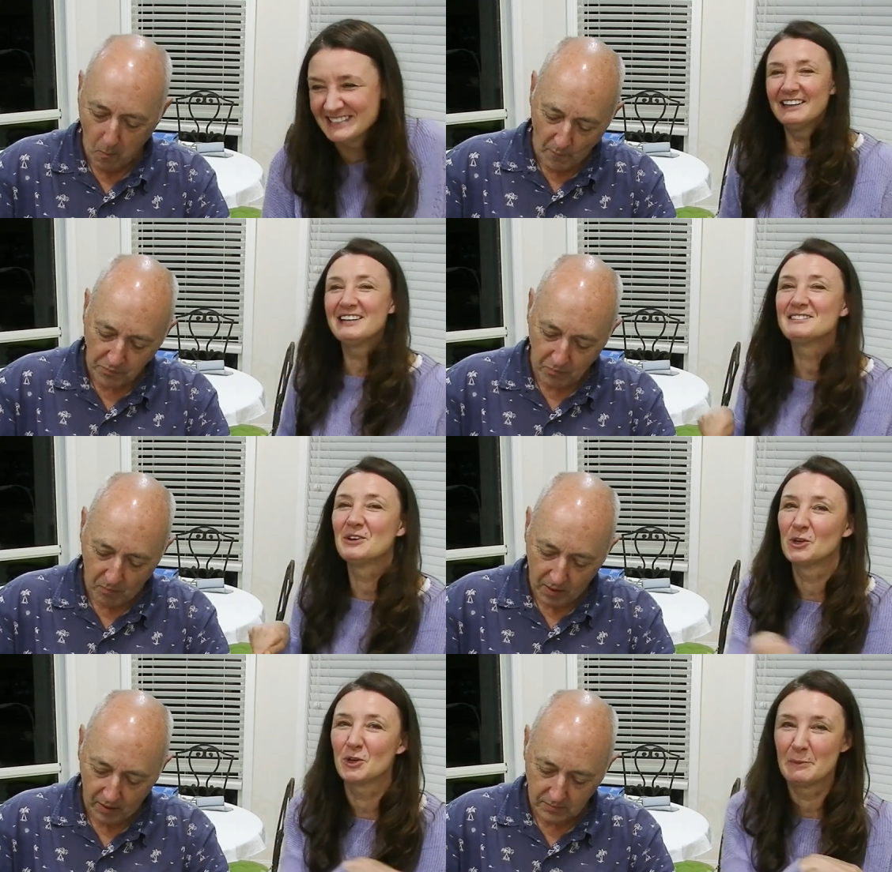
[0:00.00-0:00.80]
Speaker 1: Let us
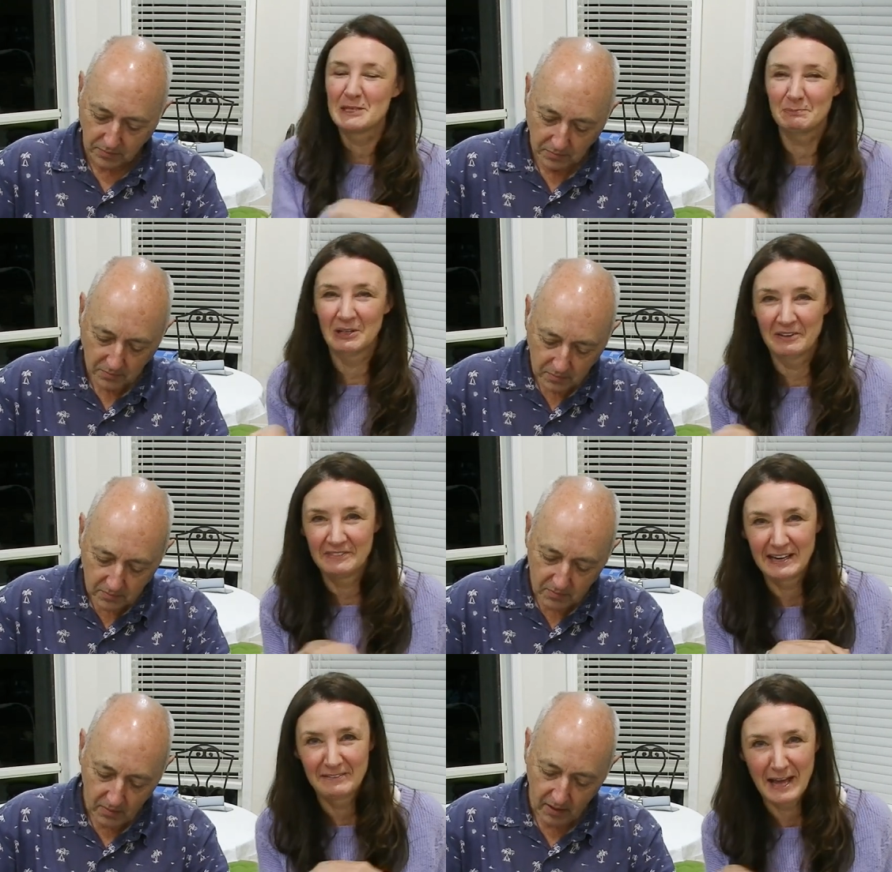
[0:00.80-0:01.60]
know in the comments below
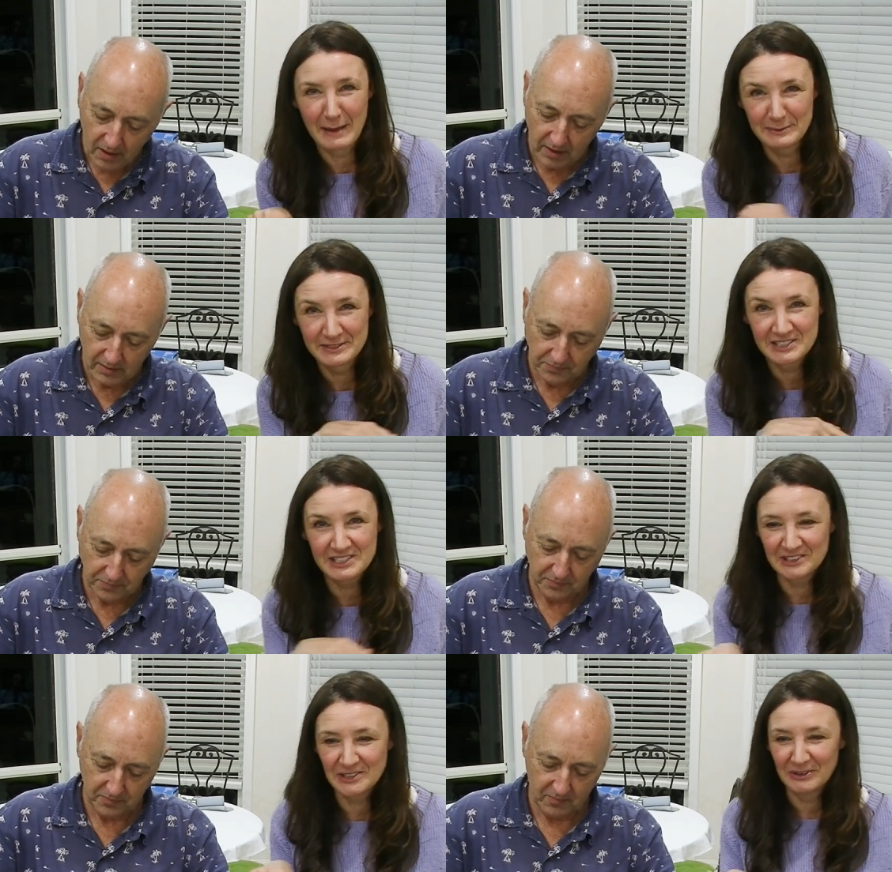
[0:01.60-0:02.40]
if that ever happens
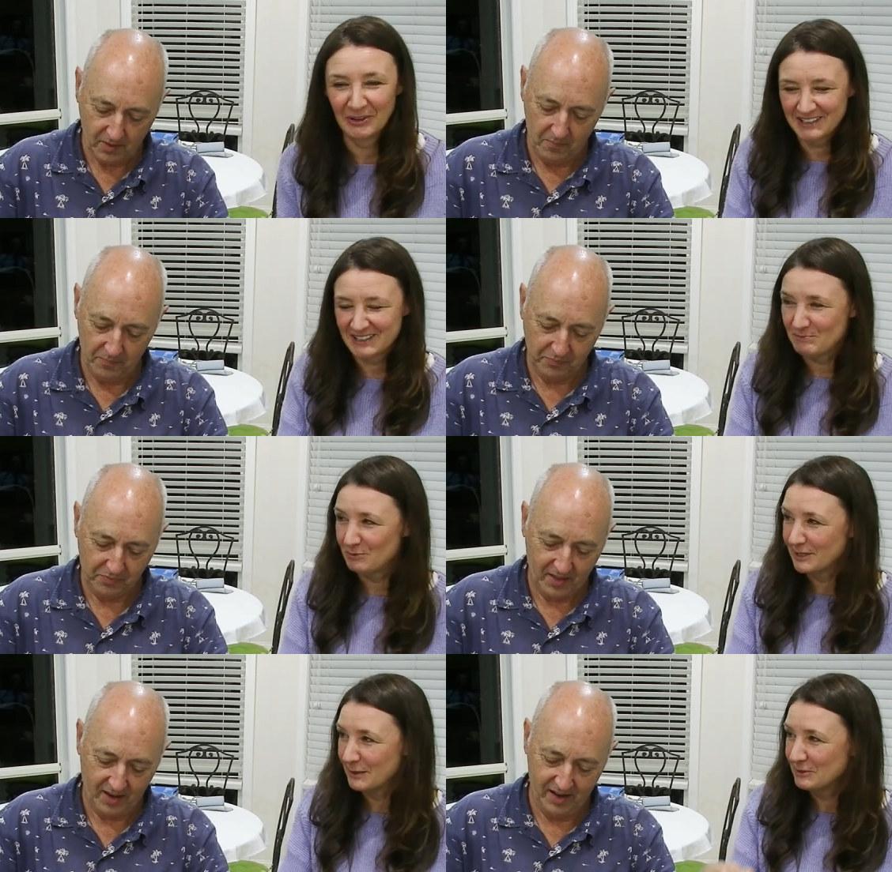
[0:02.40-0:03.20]
to you. You
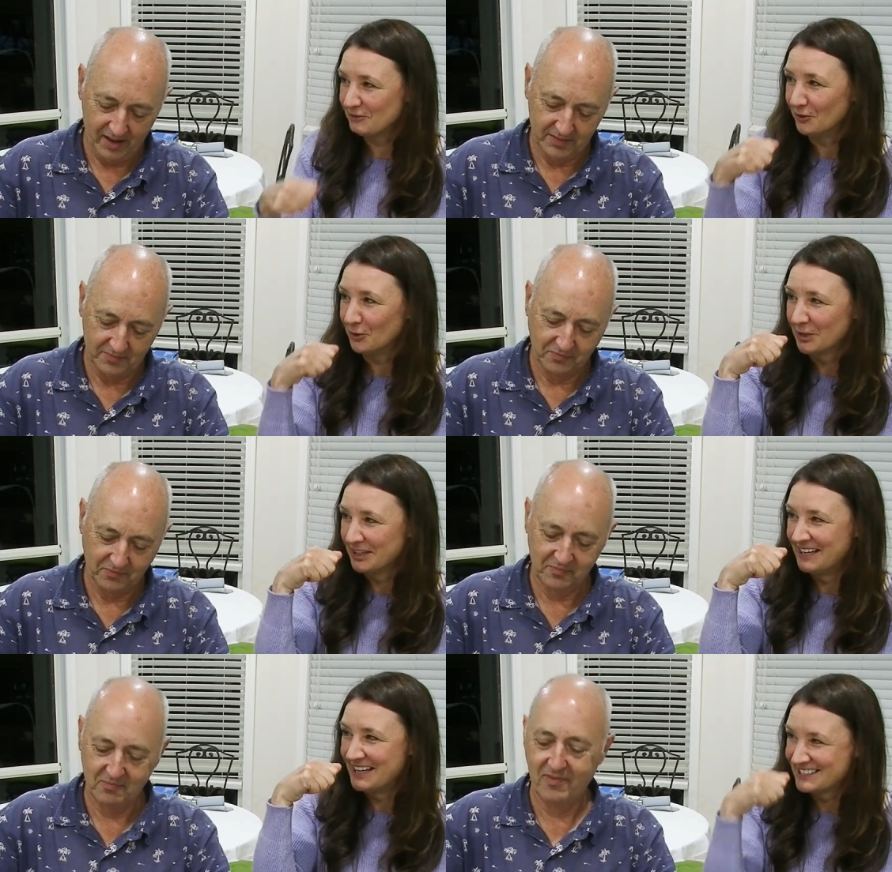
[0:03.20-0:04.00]
bring up your
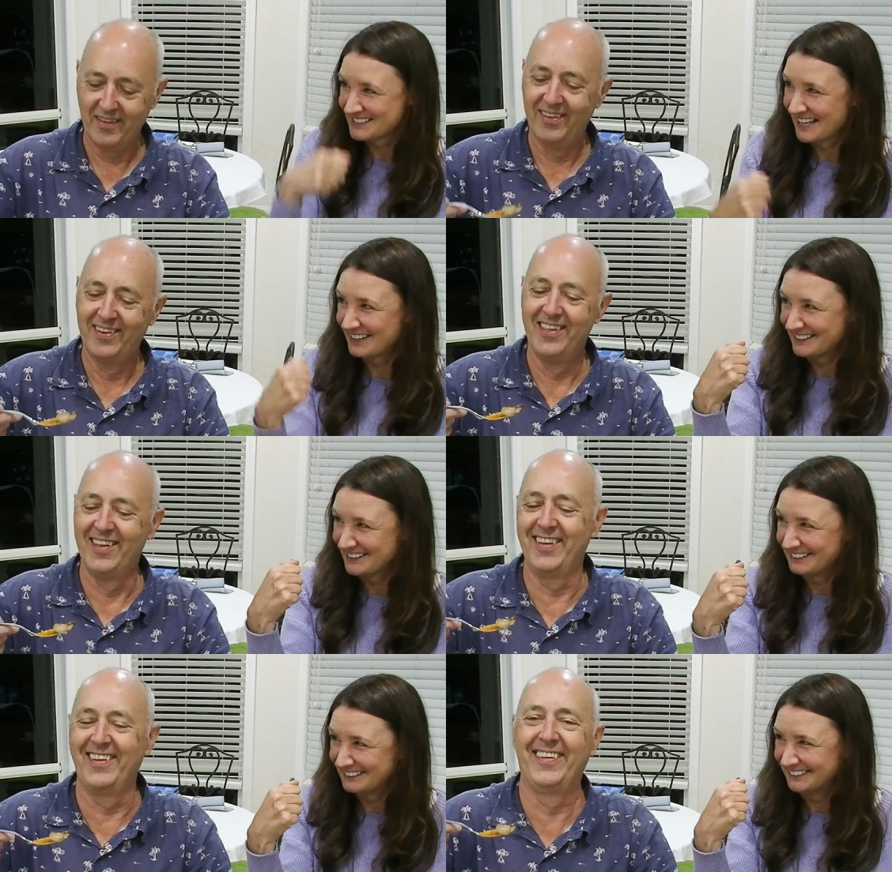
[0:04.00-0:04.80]
fork and there's
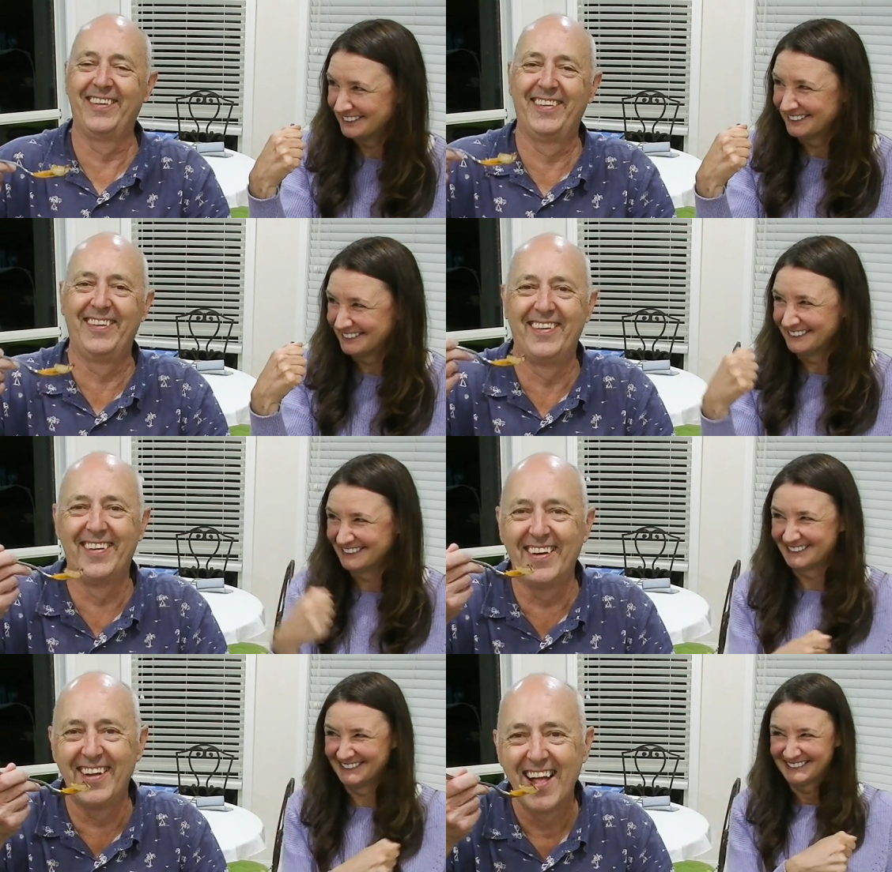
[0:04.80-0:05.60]
nothing.
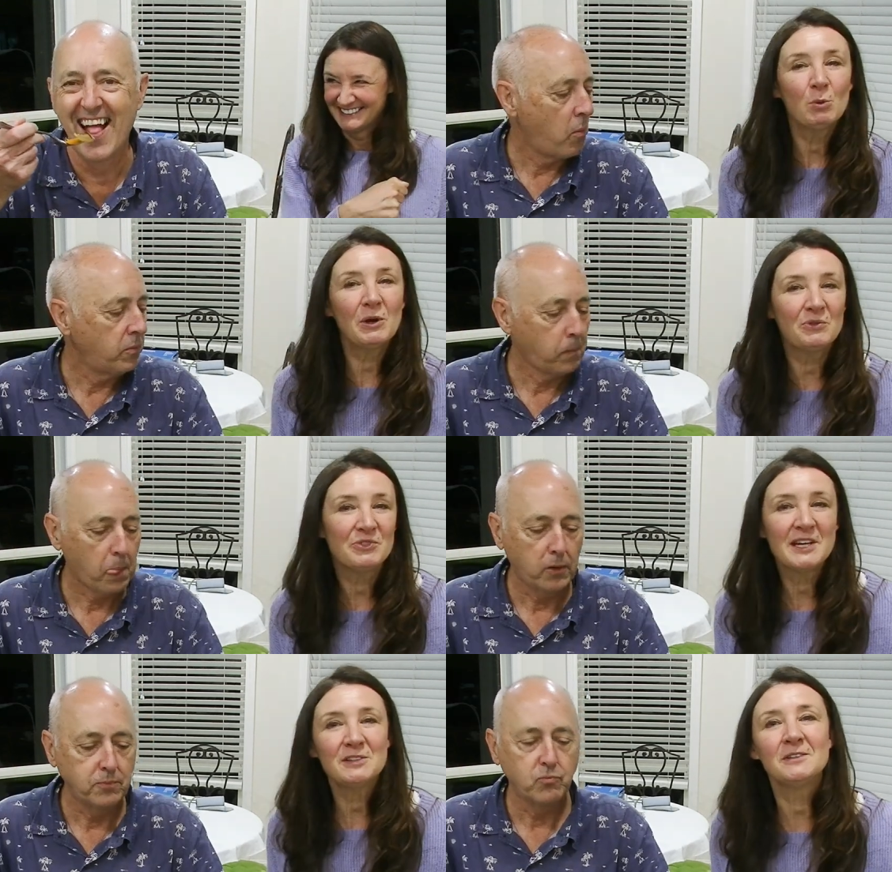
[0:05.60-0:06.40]

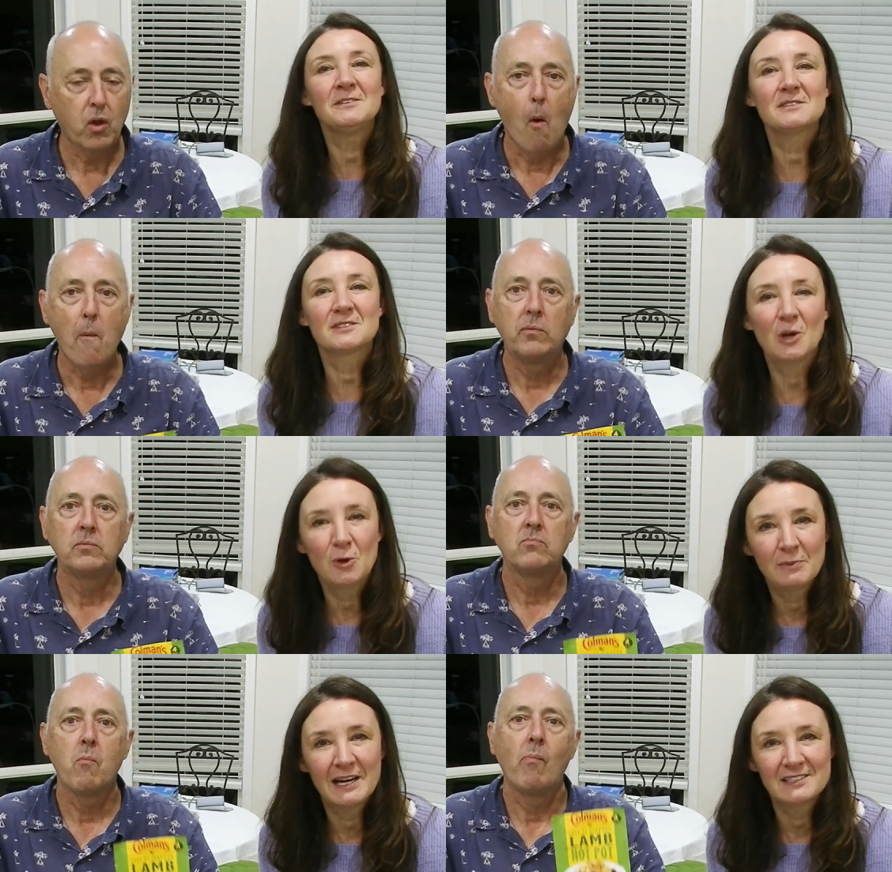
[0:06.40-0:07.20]
Well, thank you
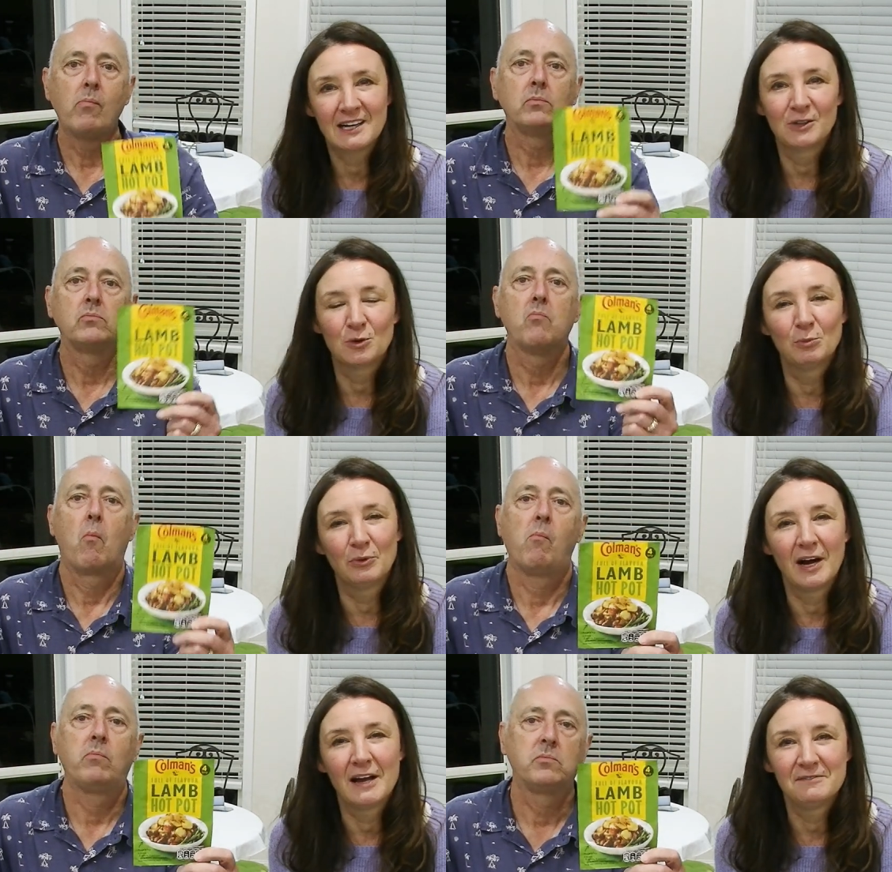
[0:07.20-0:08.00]
so much, Uncle
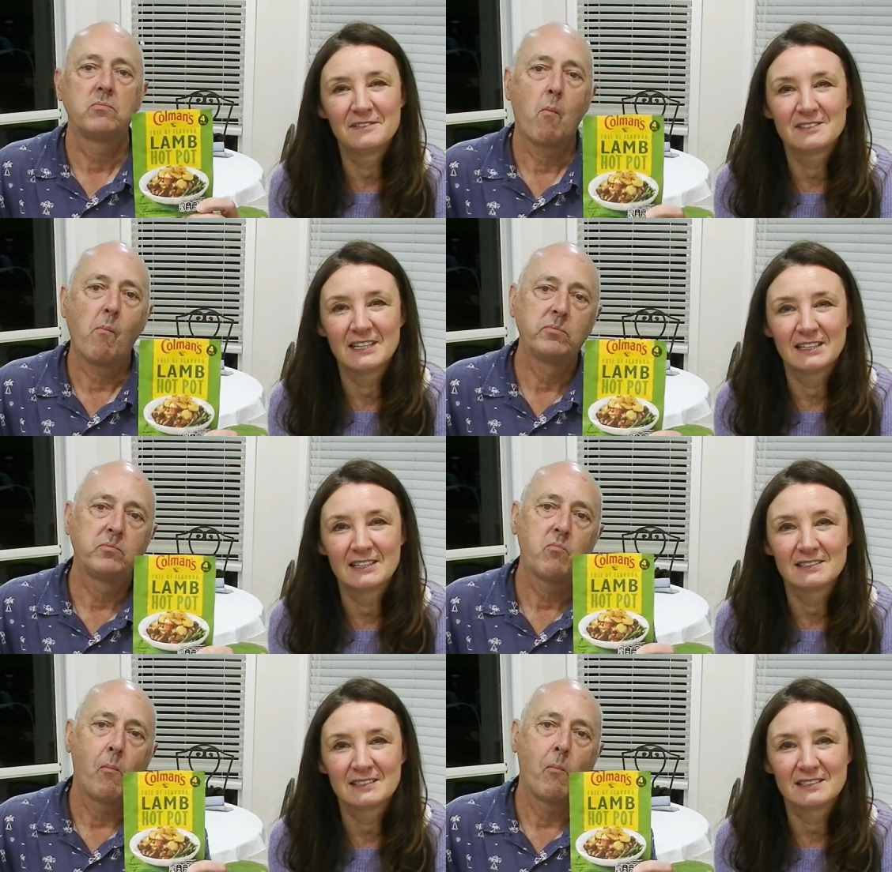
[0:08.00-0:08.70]
Brian, for sending us